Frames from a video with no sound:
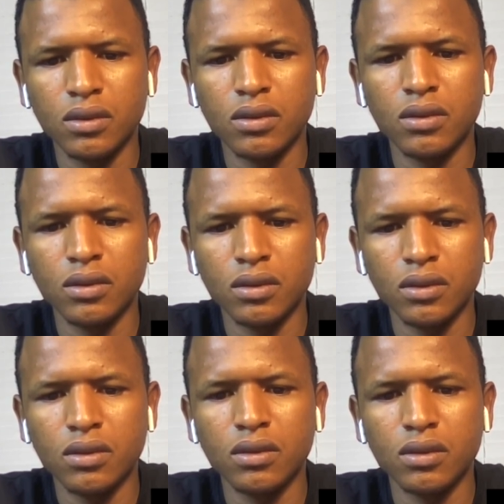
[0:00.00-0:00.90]

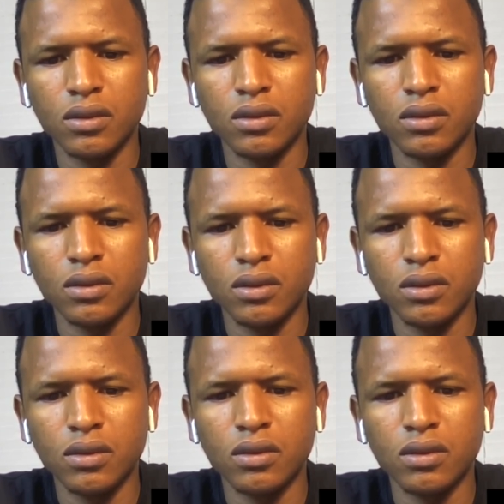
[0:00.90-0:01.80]

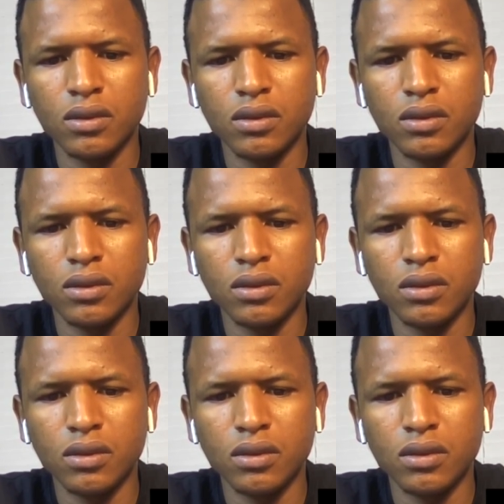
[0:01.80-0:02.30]
(no one is talking)